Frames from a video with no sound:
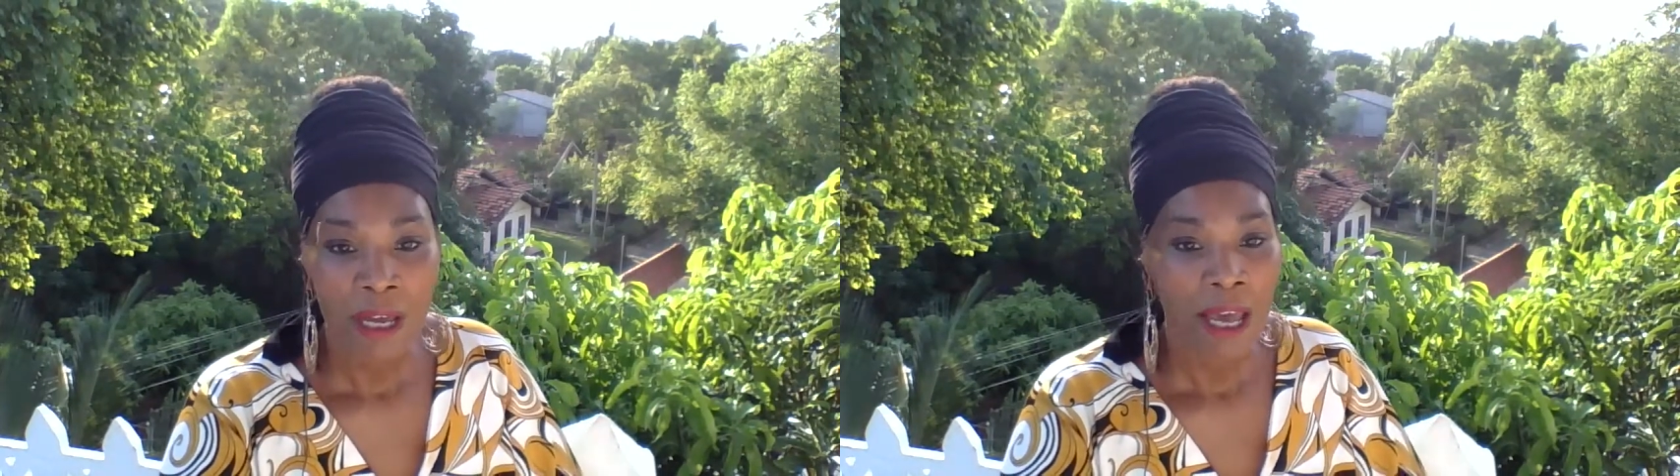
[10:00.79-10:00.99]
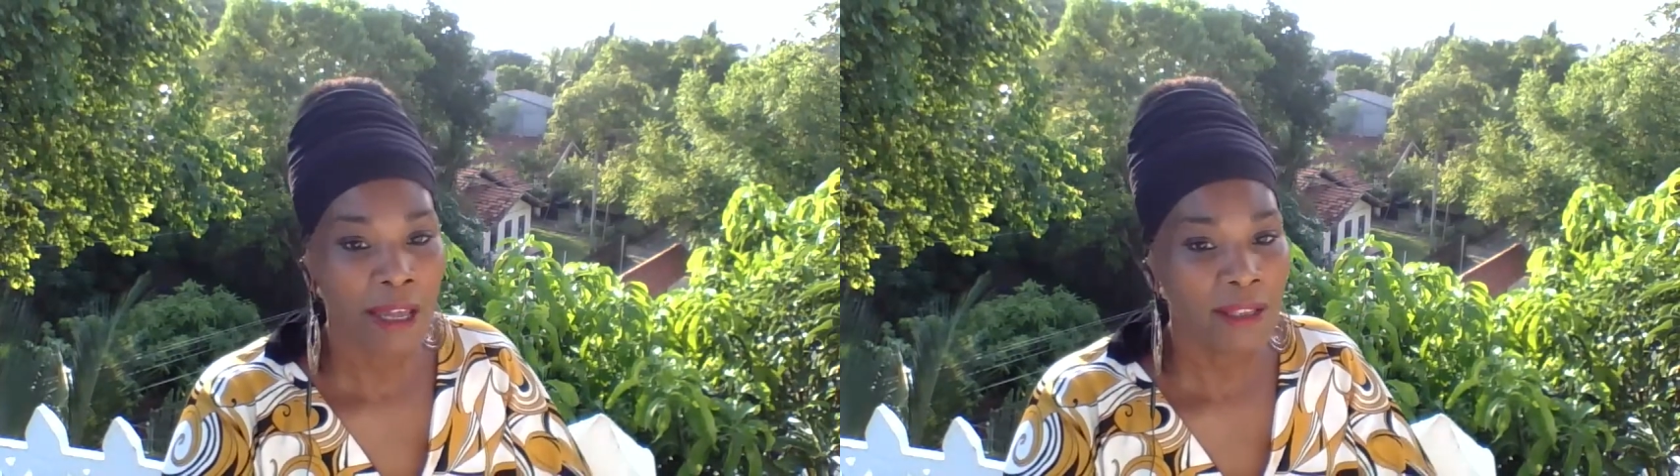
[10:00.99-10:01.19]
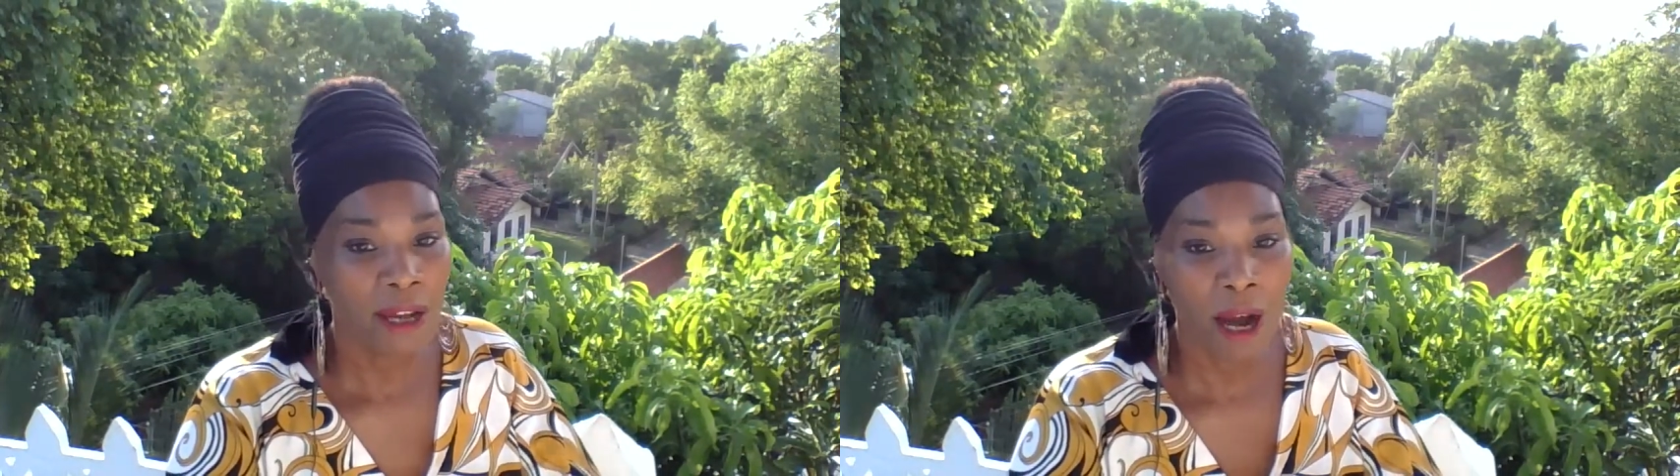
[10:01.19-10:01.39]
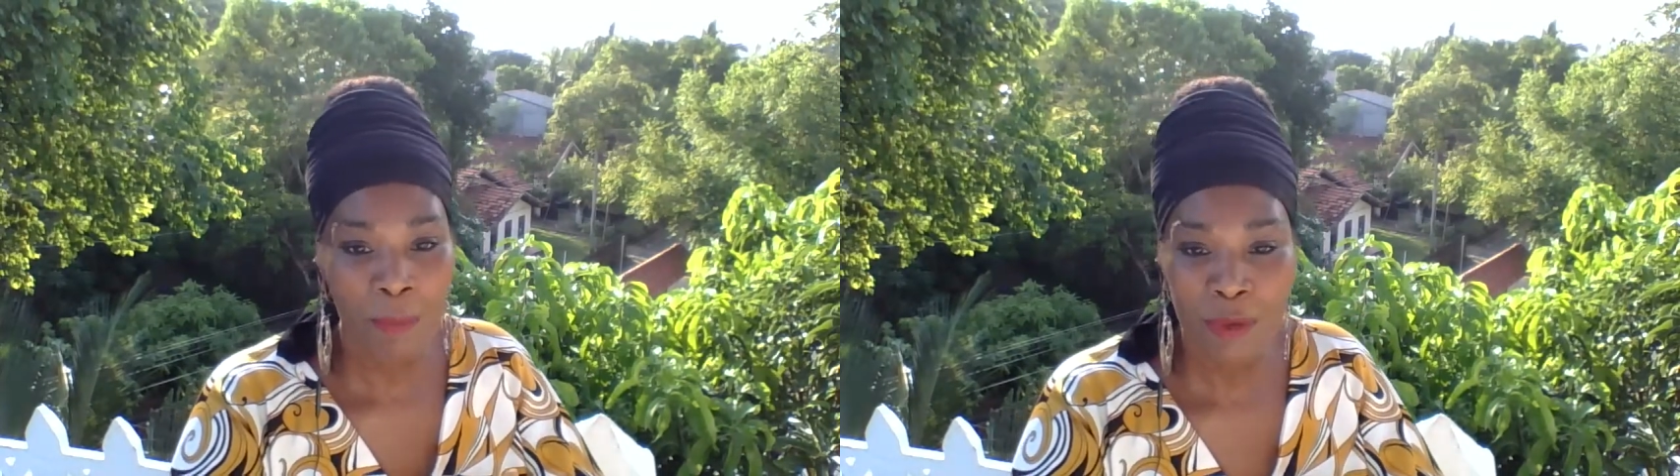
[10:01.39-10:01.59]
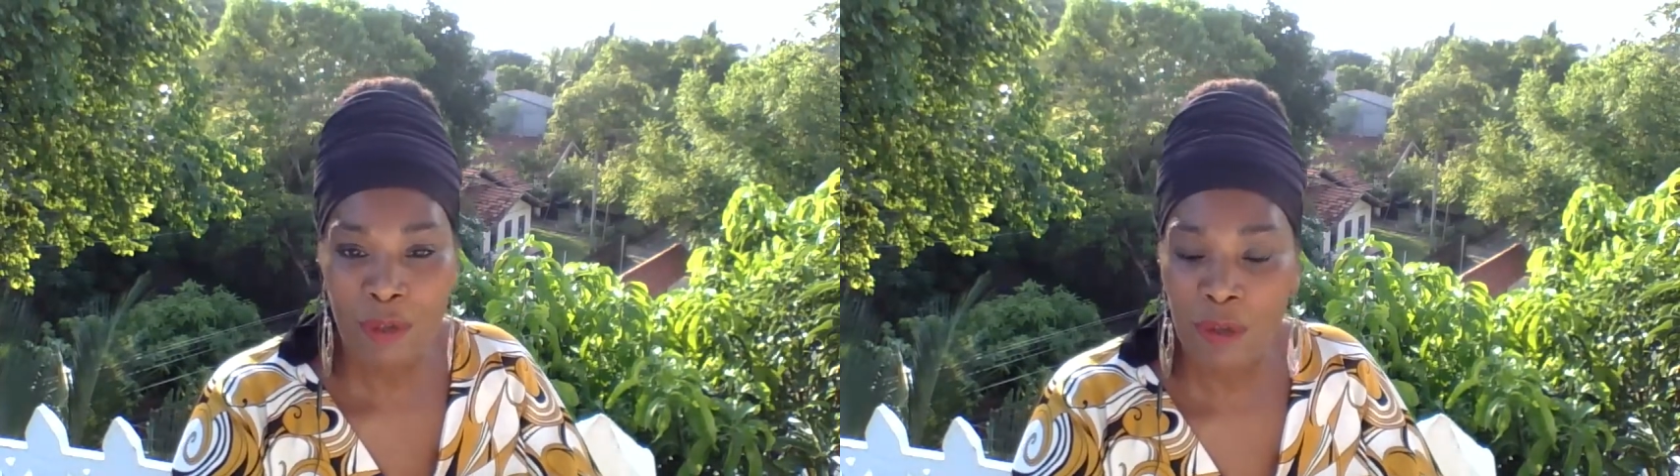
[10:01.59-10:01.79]
and the
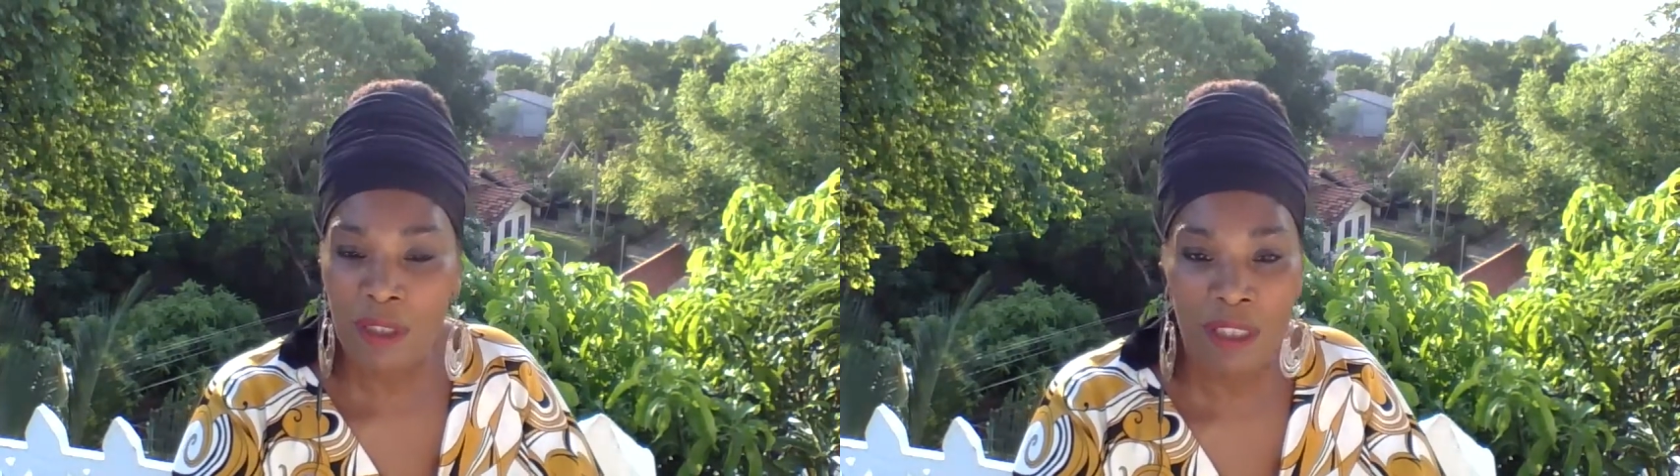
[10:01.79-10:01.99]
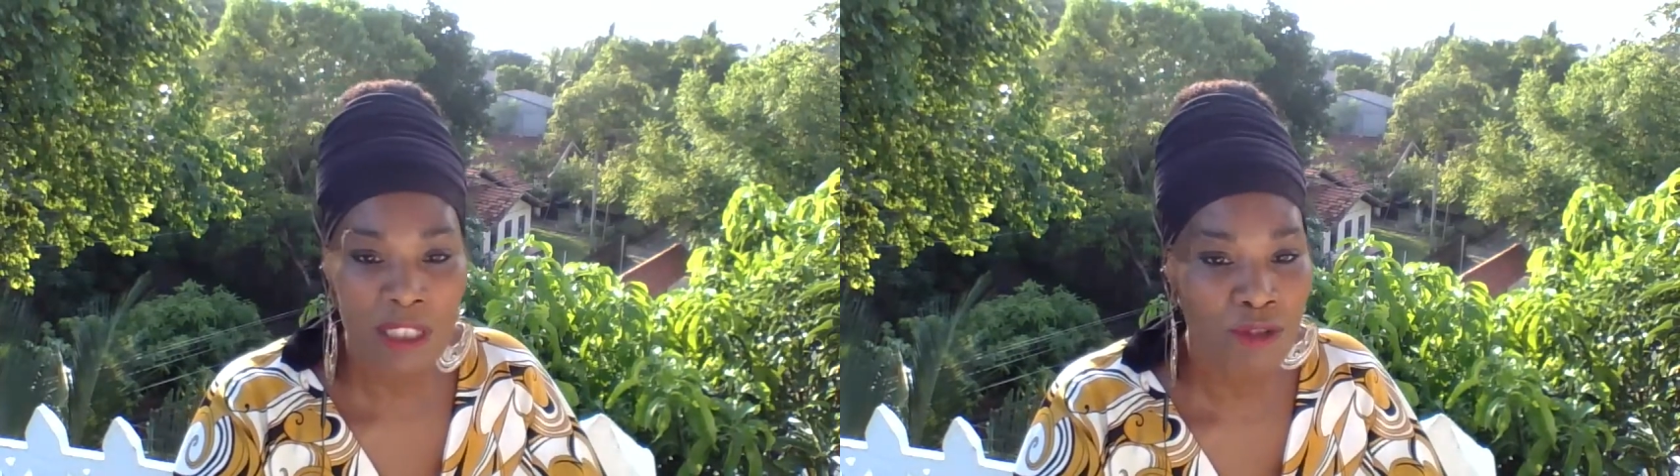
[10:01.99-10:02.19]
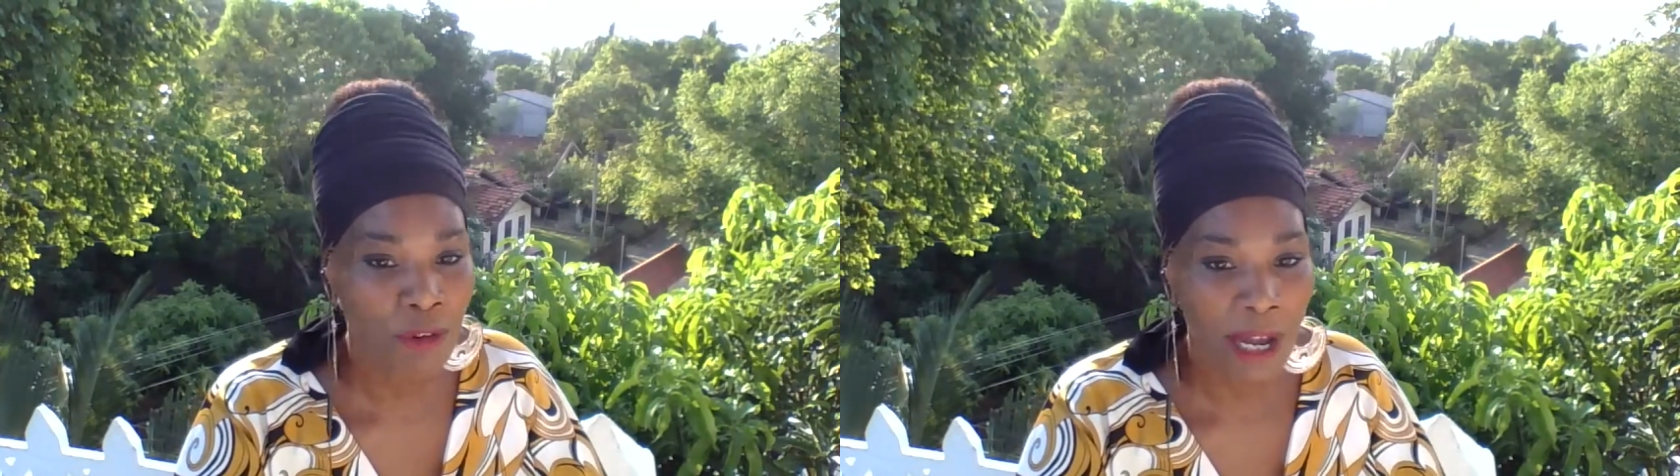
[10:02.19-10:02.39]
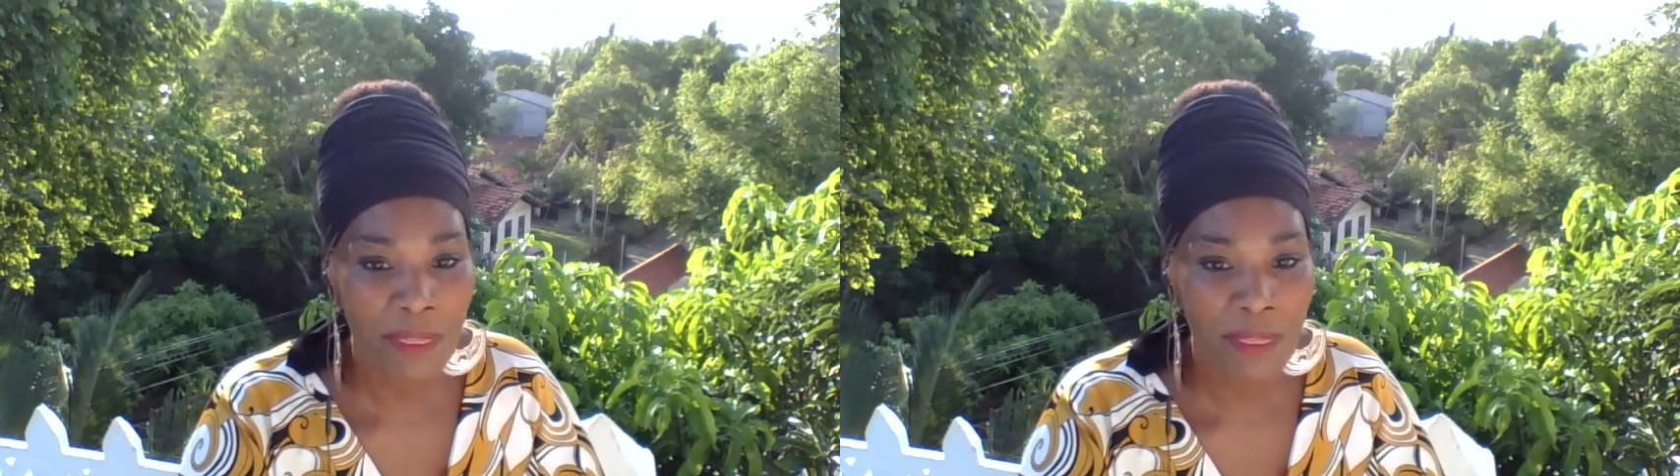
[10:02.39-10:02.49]
opportunity is right